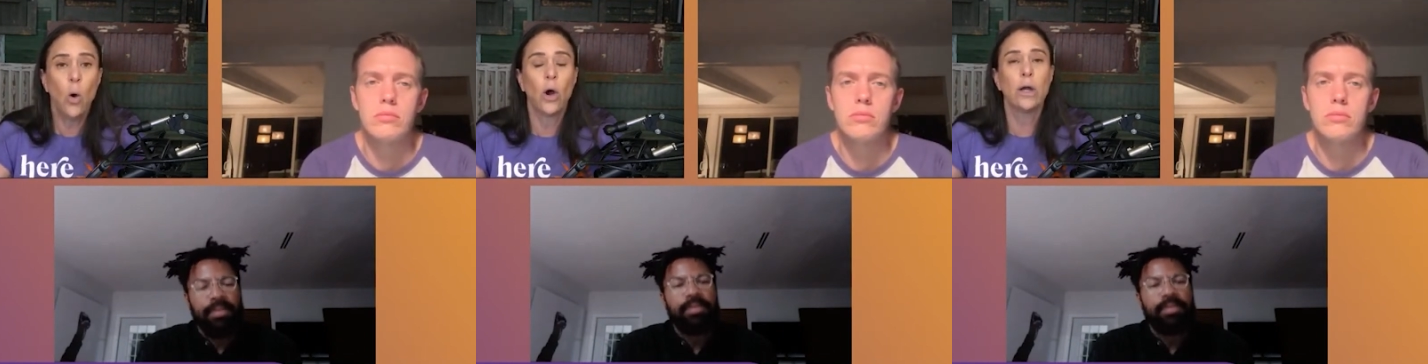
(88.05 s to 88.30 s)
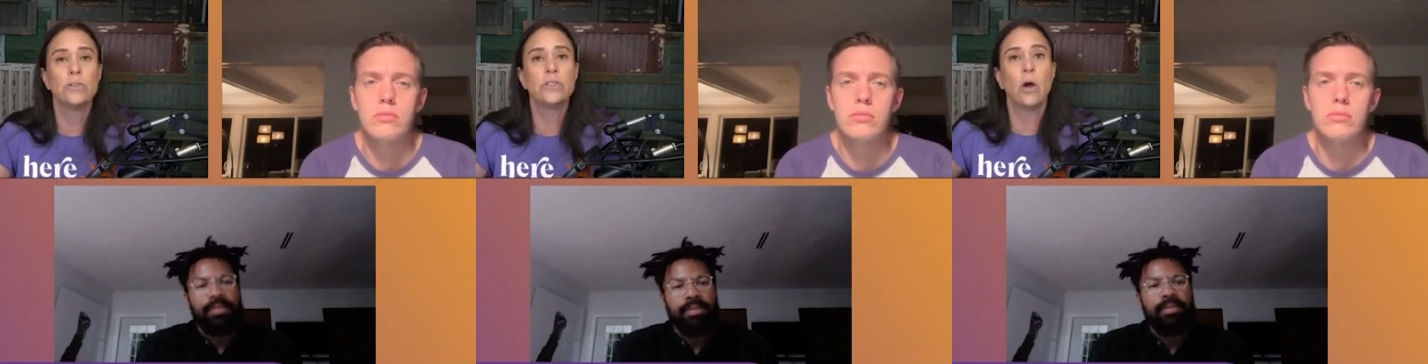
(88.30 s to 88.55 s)

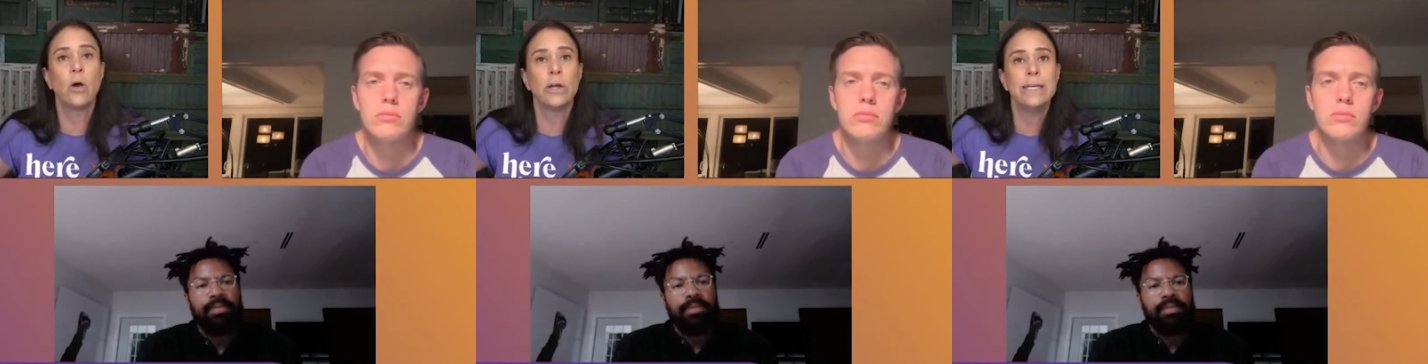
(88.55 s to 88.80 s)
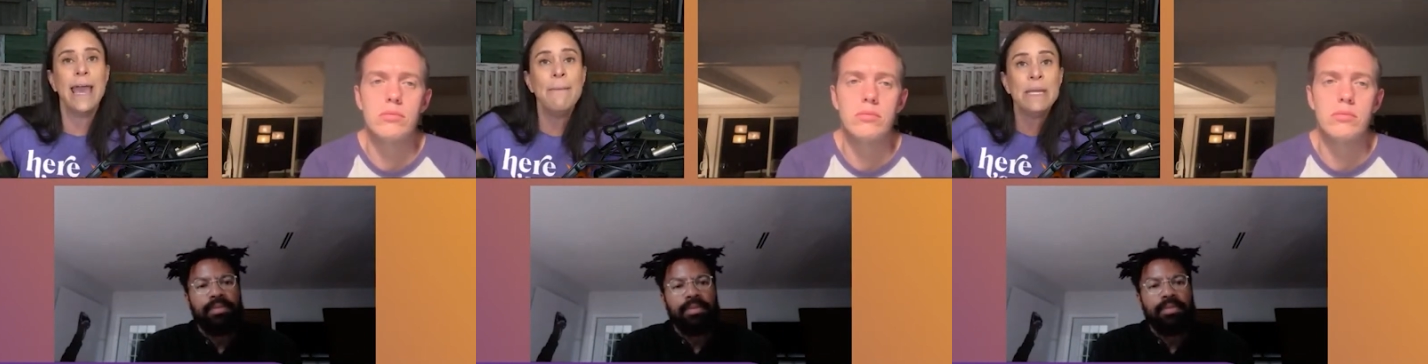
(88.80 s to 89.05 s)
Speaker 1: or,
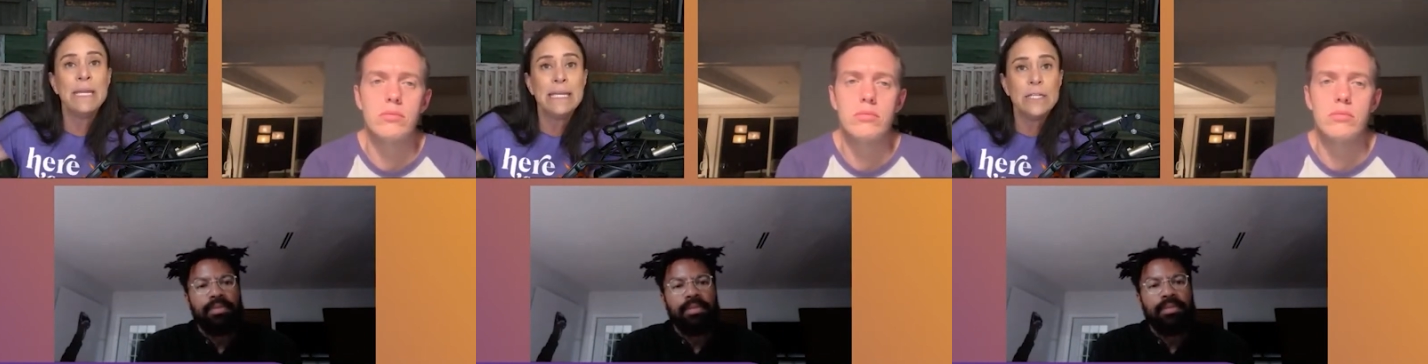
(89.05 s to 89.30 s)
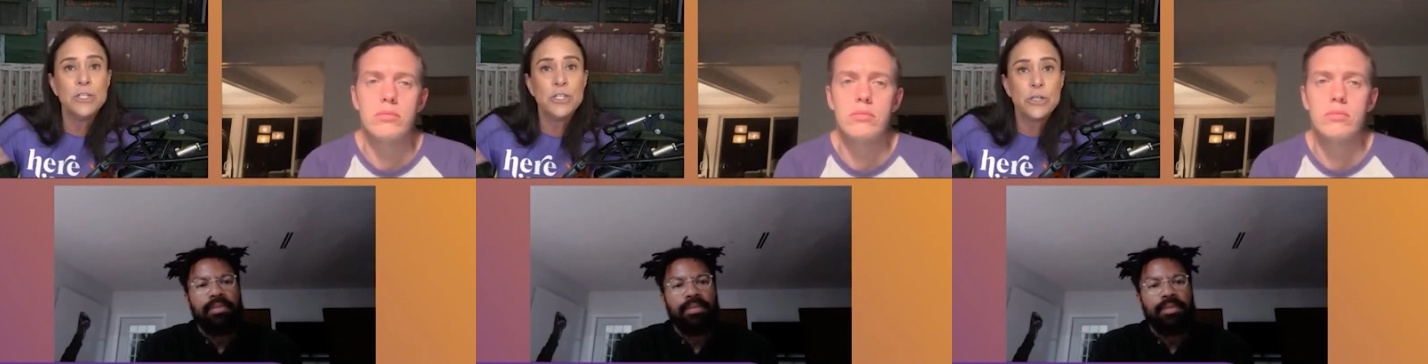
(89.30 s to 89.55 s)
or
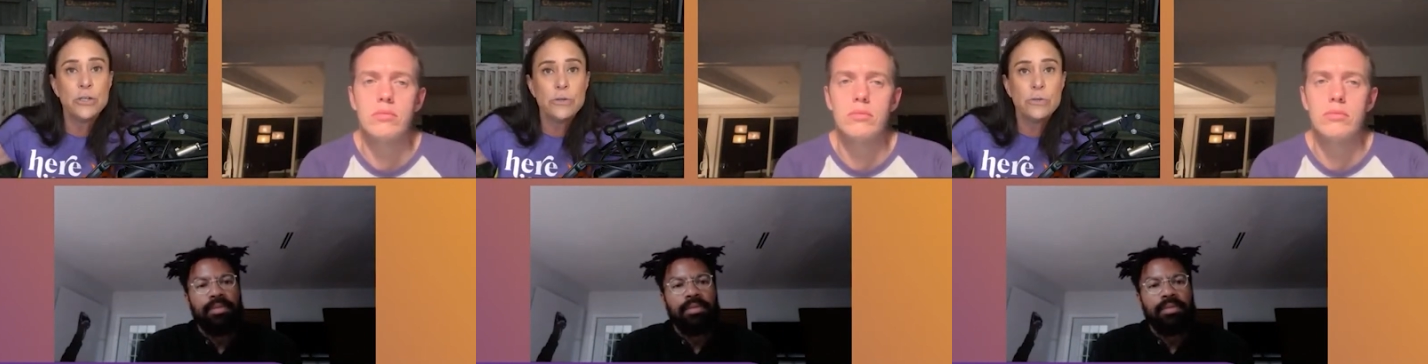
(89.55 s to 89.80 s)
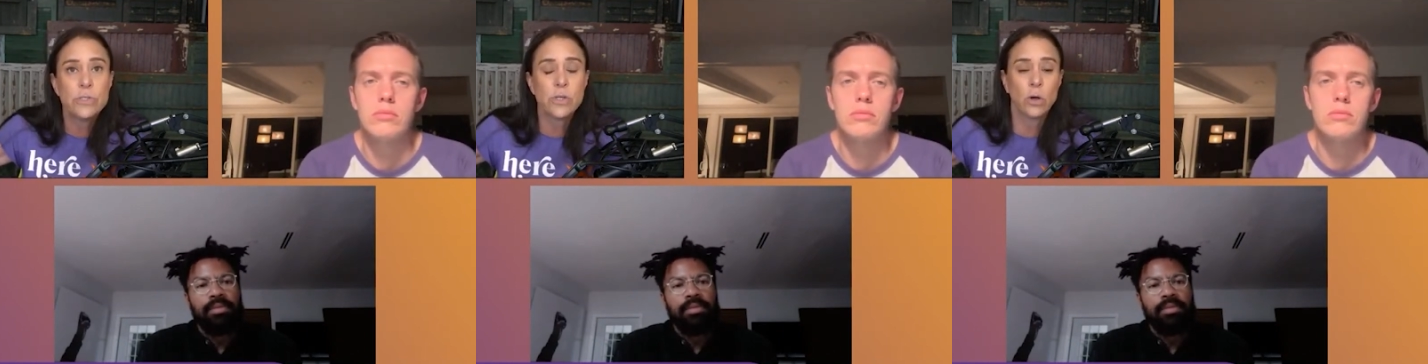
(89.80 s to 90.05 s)
Yemeni
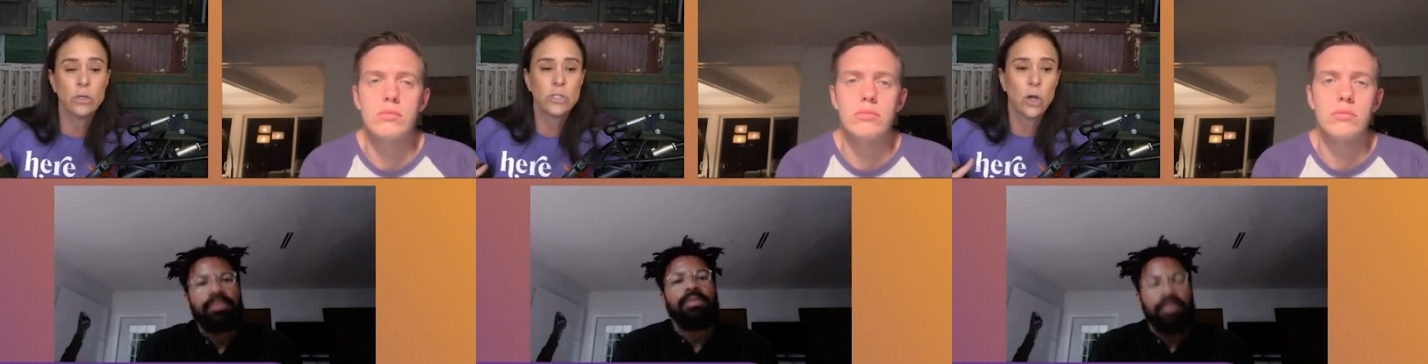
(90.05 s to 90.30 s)
Jews or